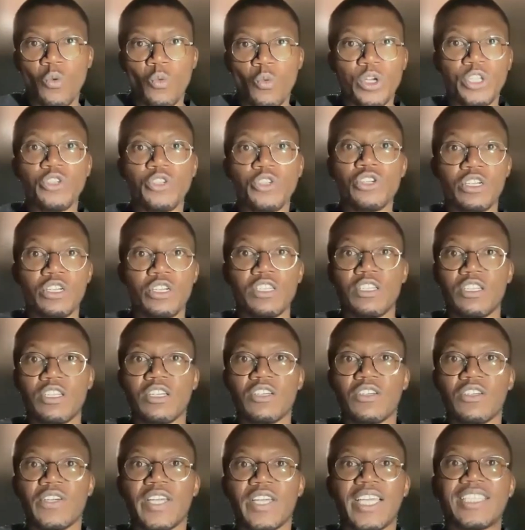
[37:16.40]
what you could
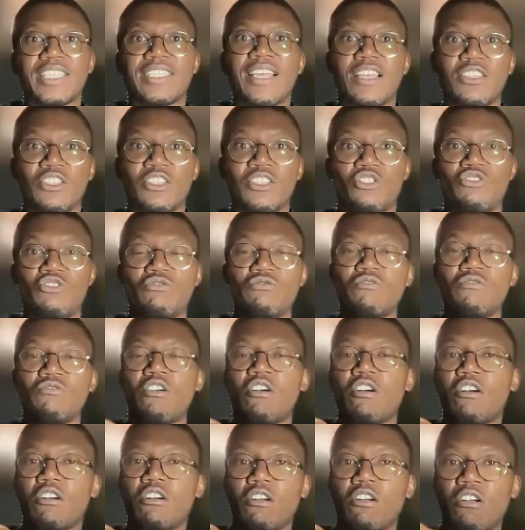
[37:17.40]
do is, as you
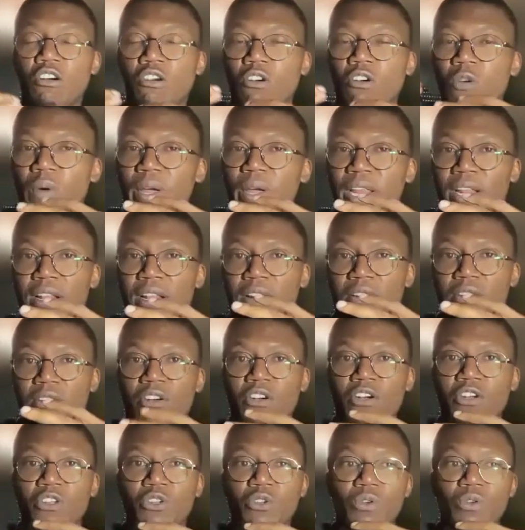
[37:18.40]
are going
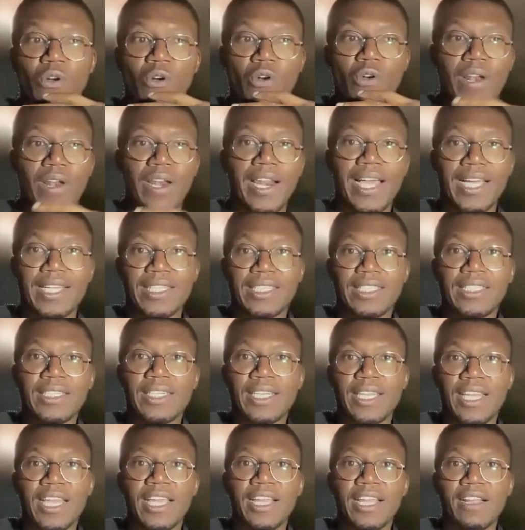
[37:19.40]
along, you're
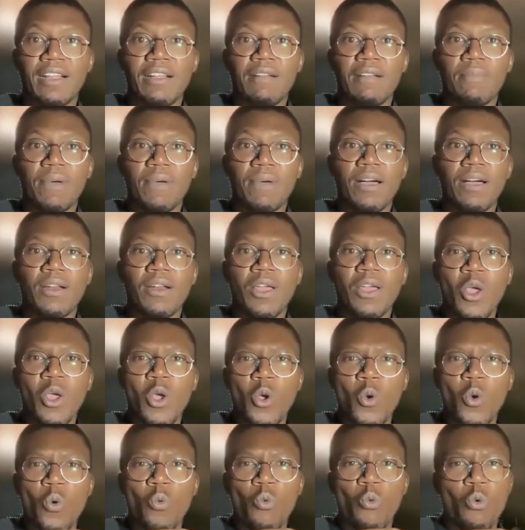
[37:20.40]
collecting data about
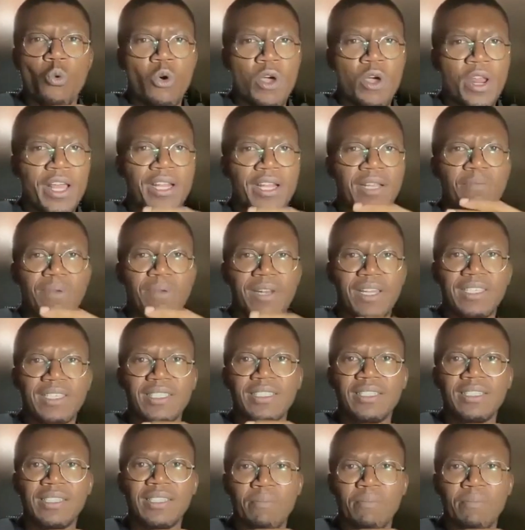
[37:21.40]
what are the
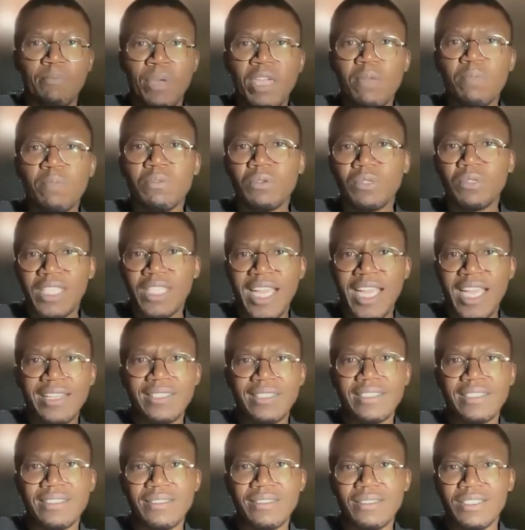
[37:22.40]
places that people
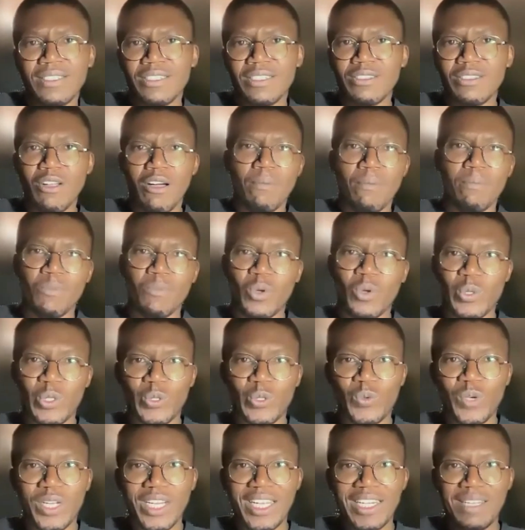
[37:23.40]
tend to stop
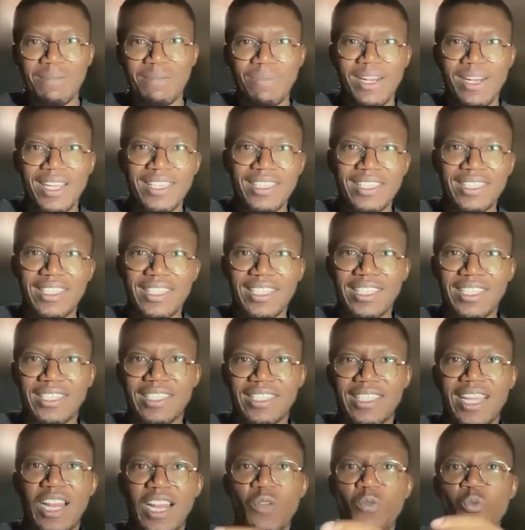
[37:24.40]
most.
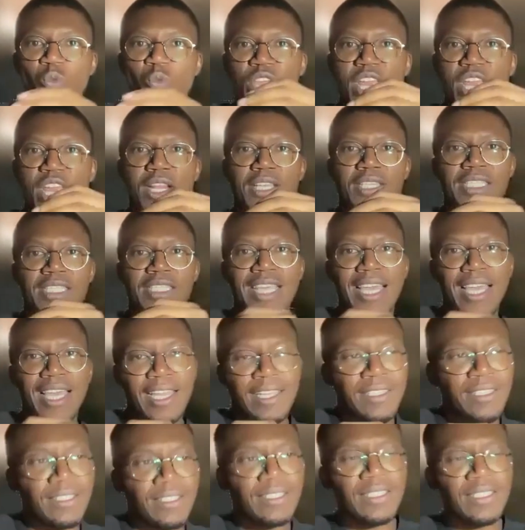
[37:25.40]
Places that, in a
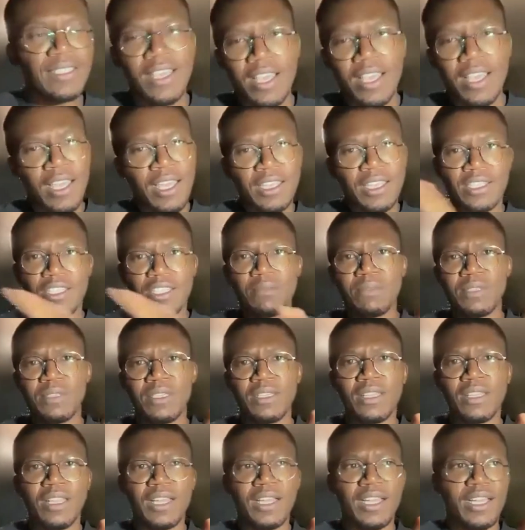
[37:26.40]
sense, is
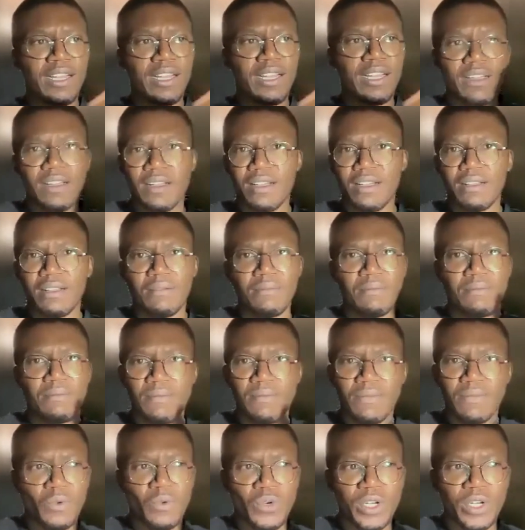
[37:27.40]
something that
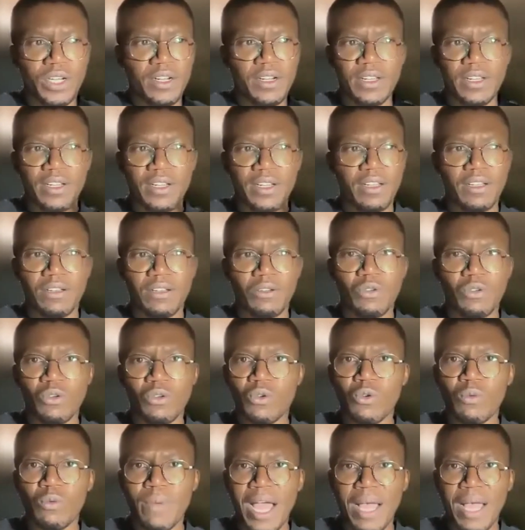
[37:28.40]

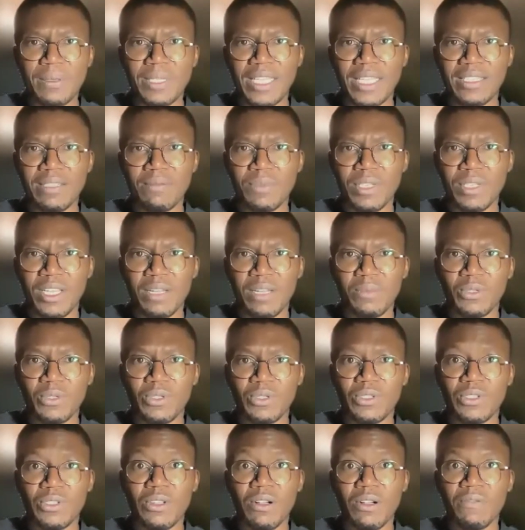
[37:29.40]
Google Maps hasn't been able
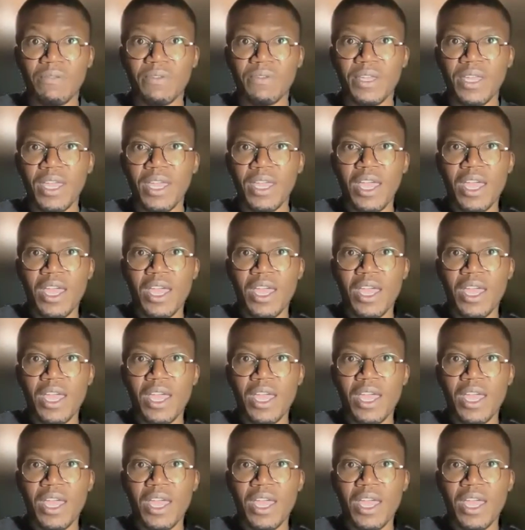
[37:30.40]
to solve.